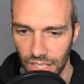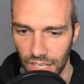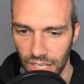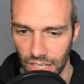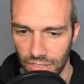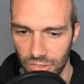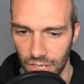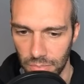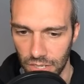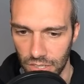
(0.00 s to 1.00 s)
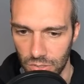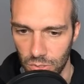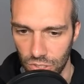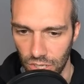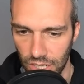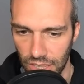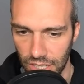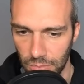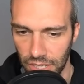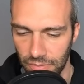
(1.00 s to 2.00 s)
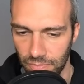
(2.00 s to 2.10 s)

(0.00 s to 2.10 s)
Trying to burn out the switch clock a little bit.